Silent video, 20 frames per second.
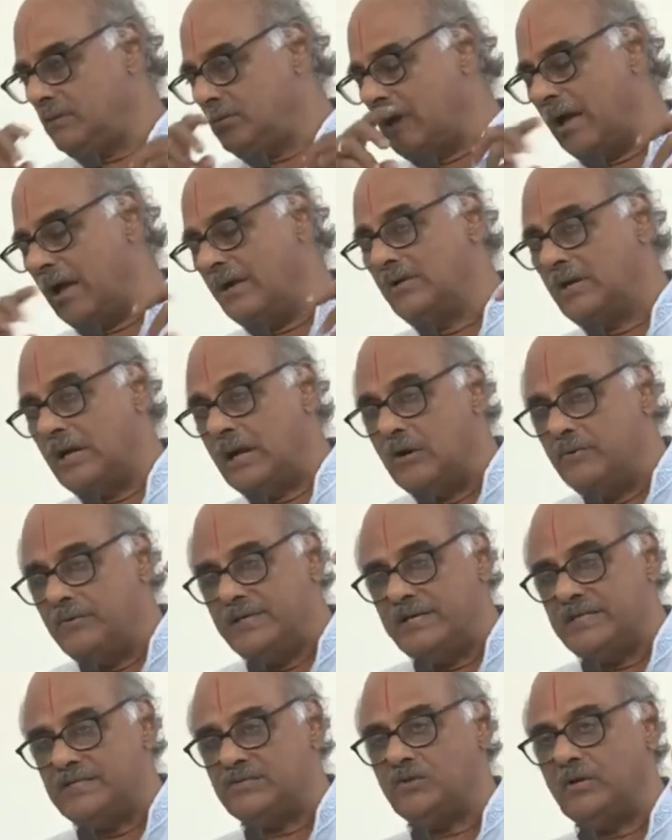how
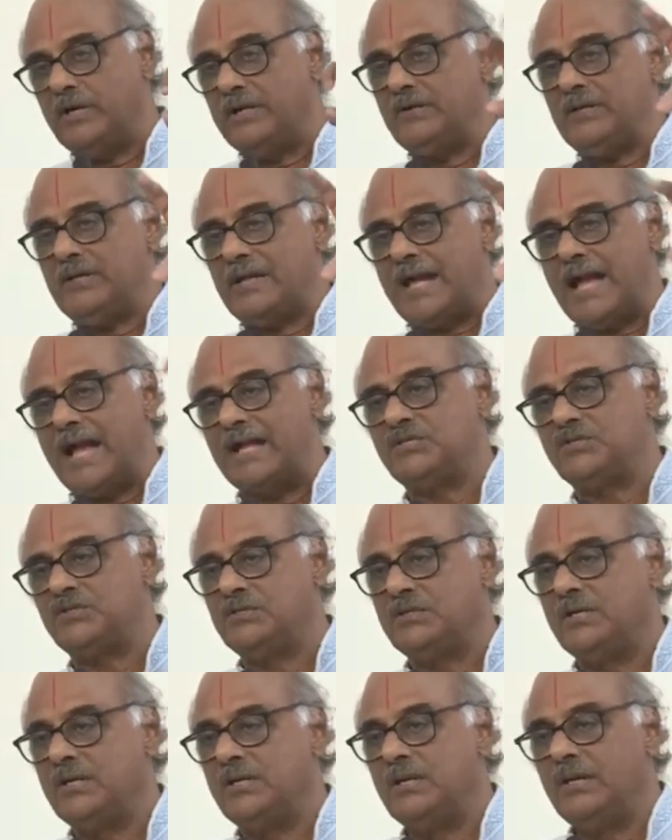it is going to
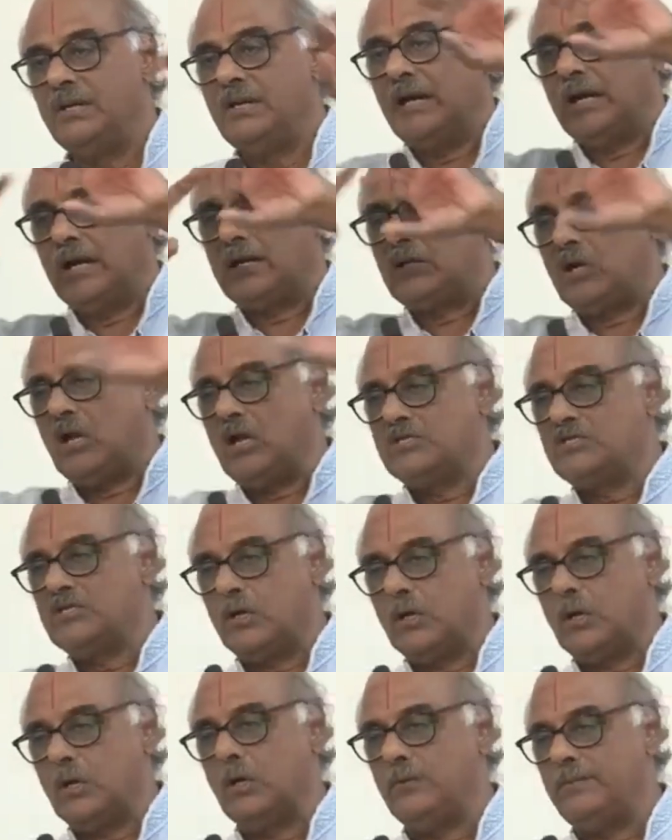catch across the
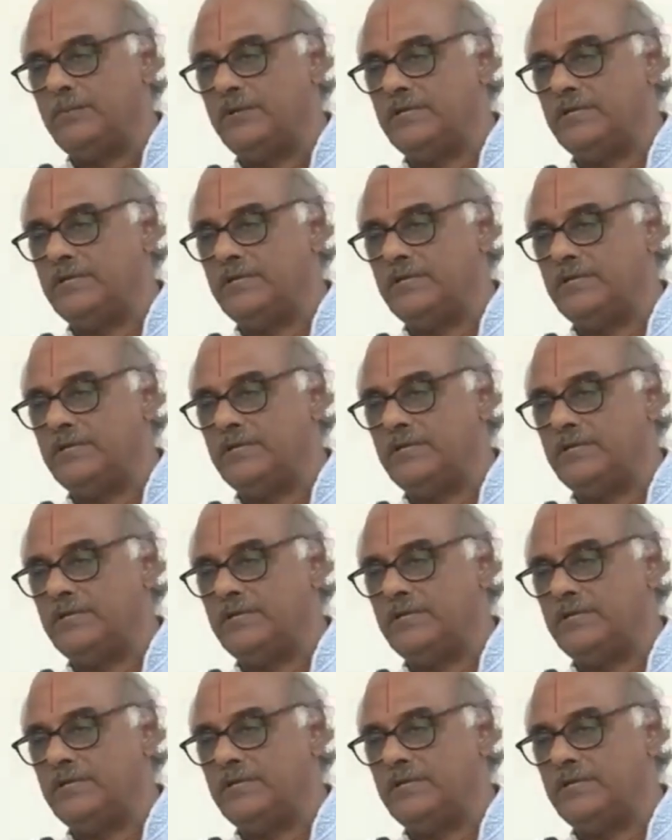globe.